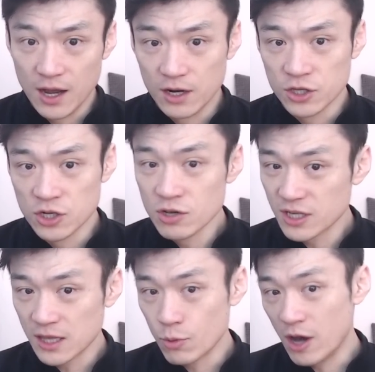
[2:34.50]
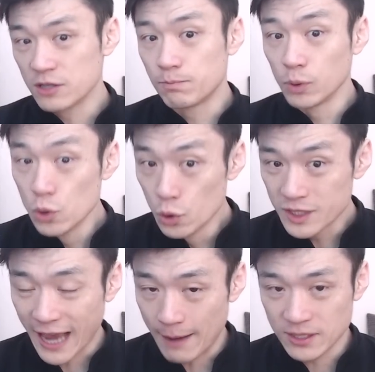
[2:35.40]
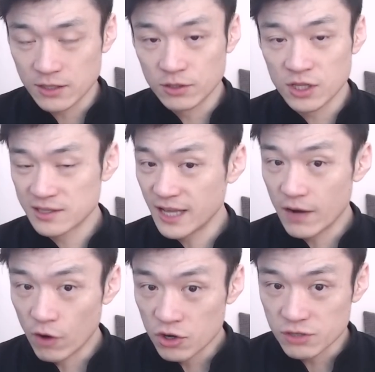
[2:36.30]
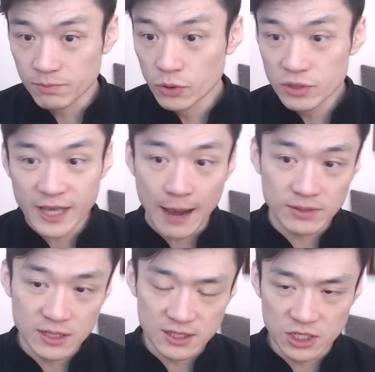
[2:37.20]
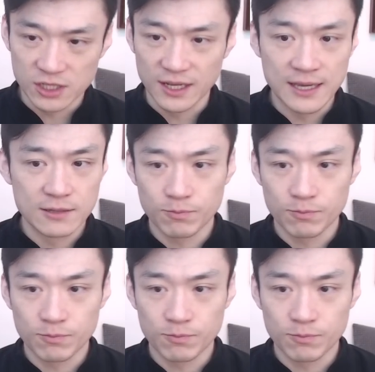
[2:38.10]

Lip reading: New South Wales Blues captain, or the State of Origin Blues captain, essentially.